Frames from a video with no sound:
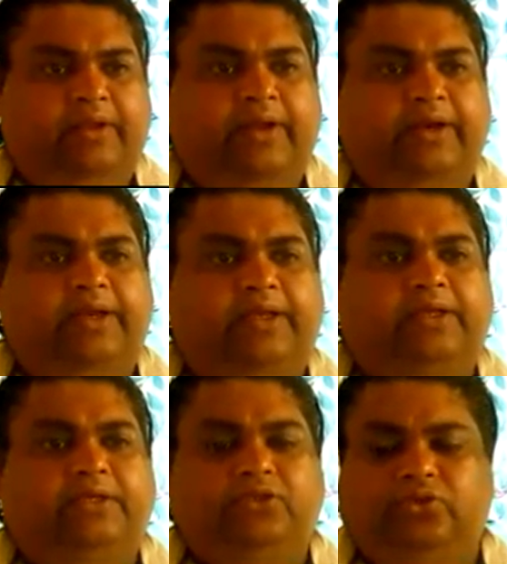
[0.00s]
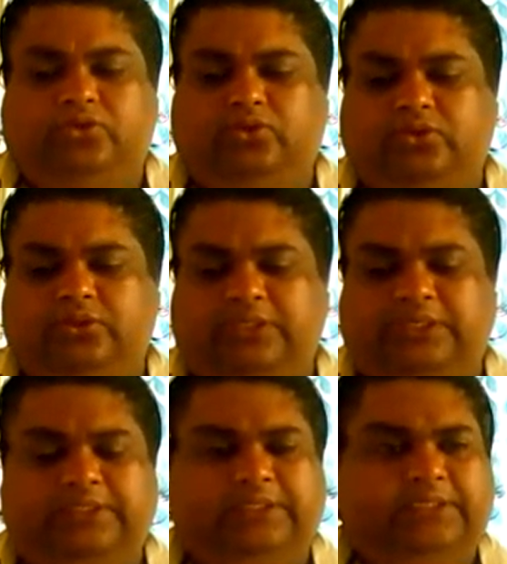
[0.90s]
right? So
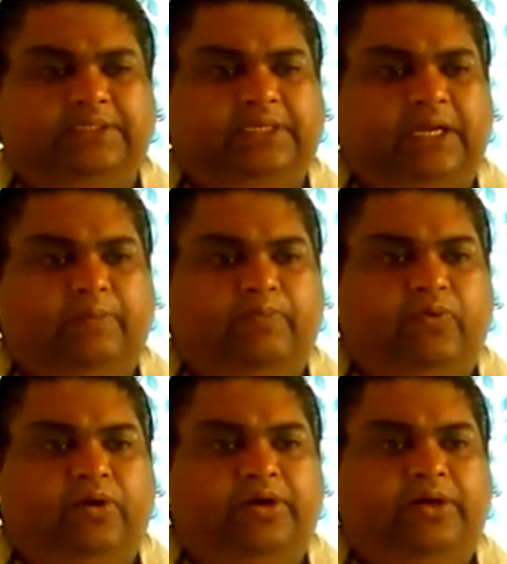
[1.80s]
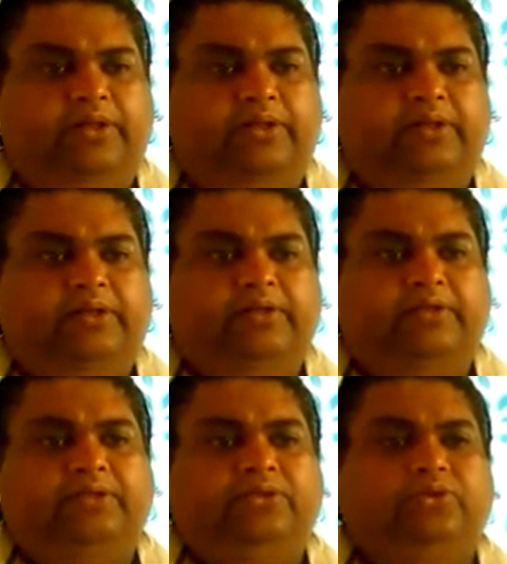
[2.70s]
since it is upward,
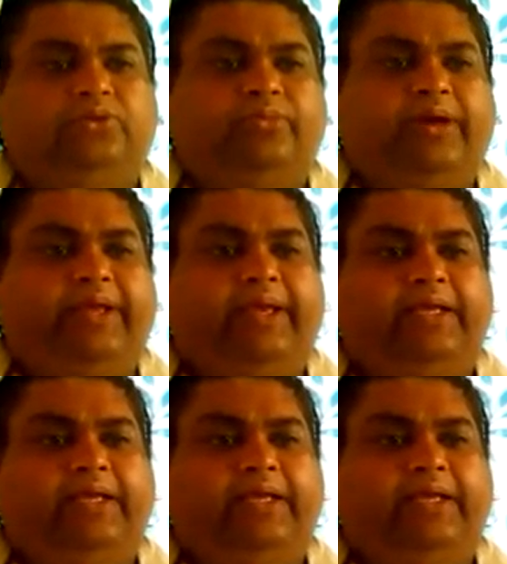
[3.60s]
so my